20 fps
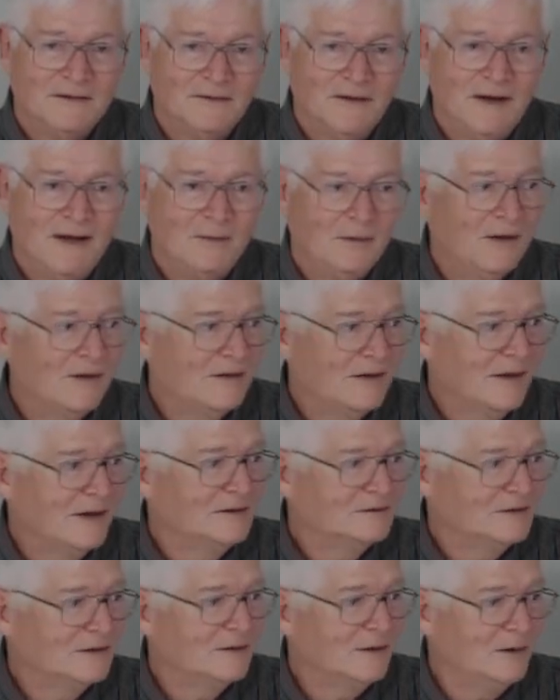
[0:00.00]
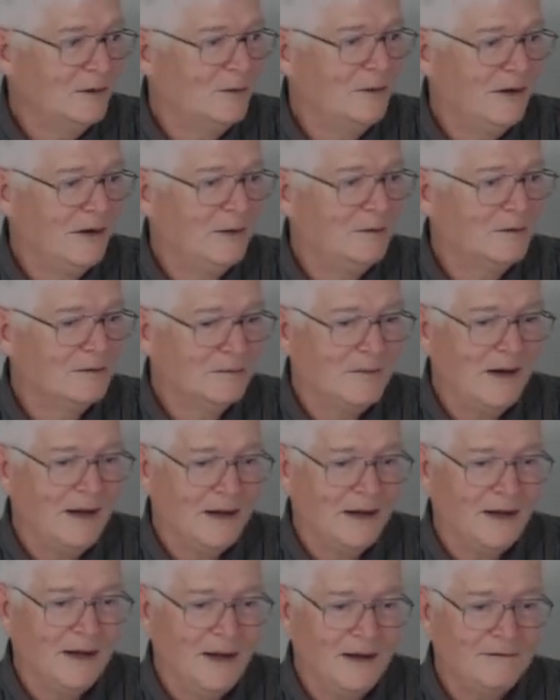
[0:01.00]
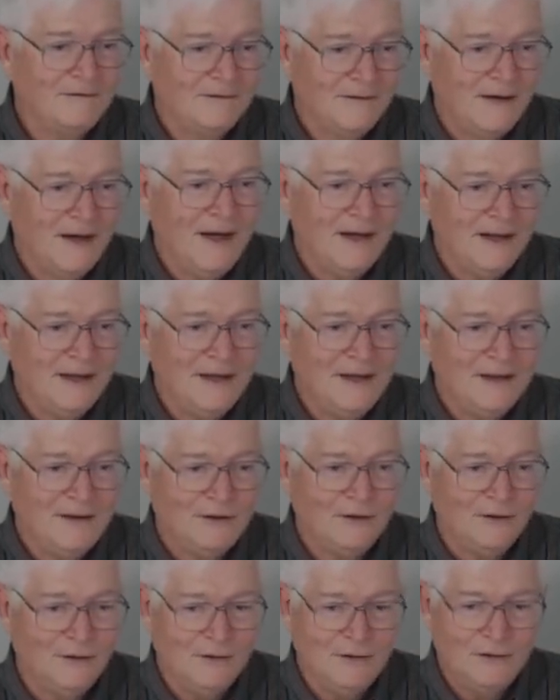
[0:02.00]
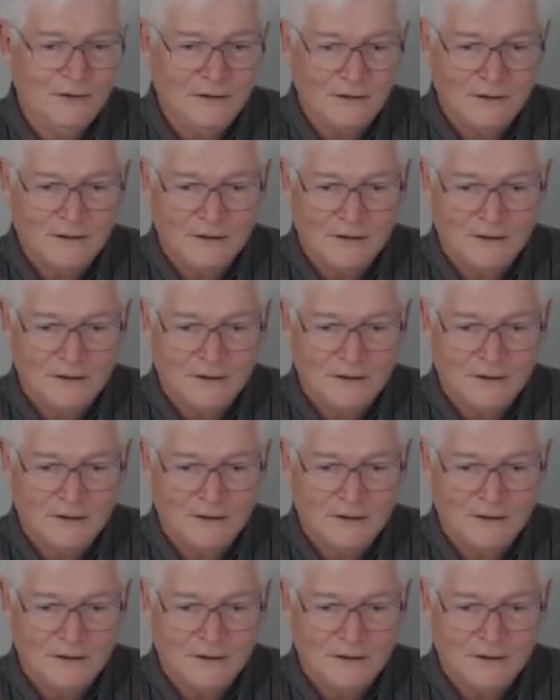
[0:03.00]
If I want things to go well with my life, I need to